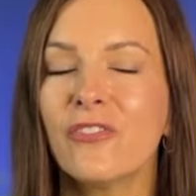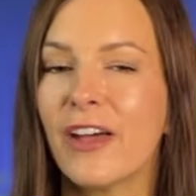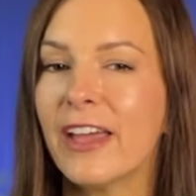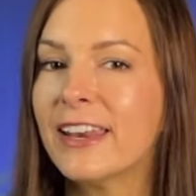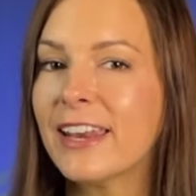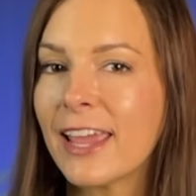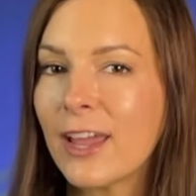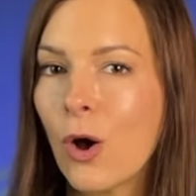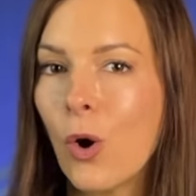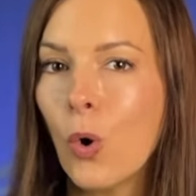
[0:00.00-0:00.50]

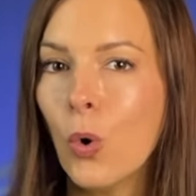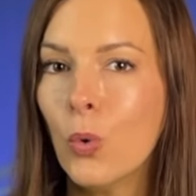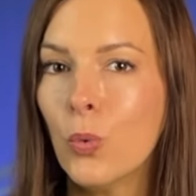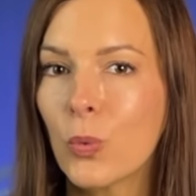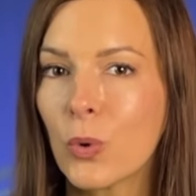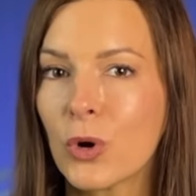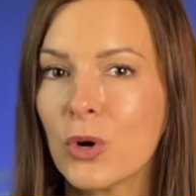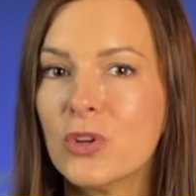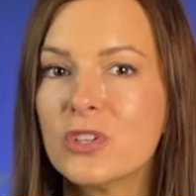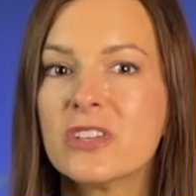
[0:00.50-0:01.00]
find a whole
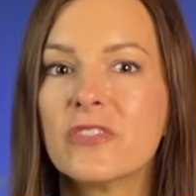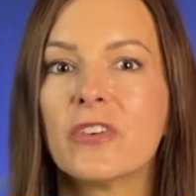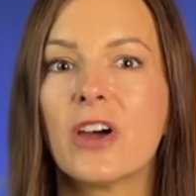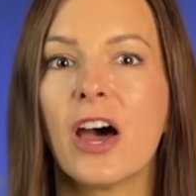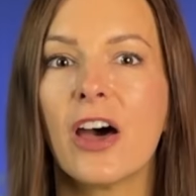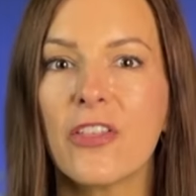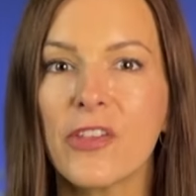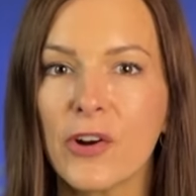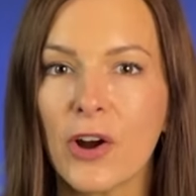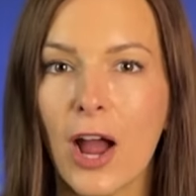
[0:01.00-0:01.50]
world of
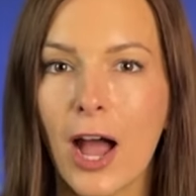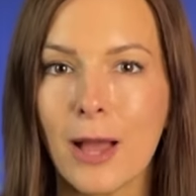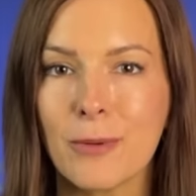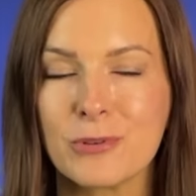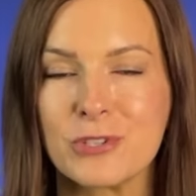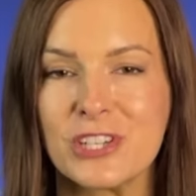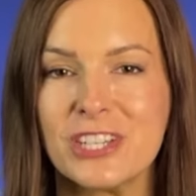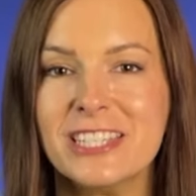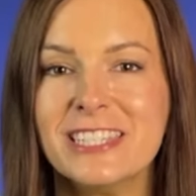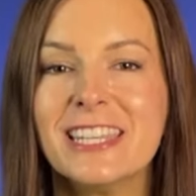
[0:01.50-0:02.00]
other
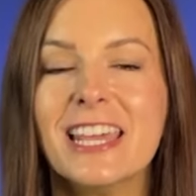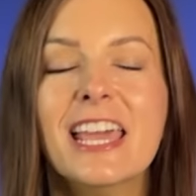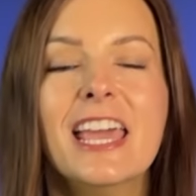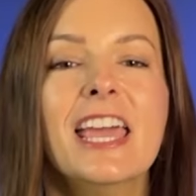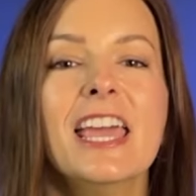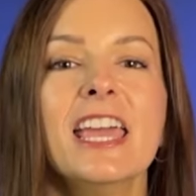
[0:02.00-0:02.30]
options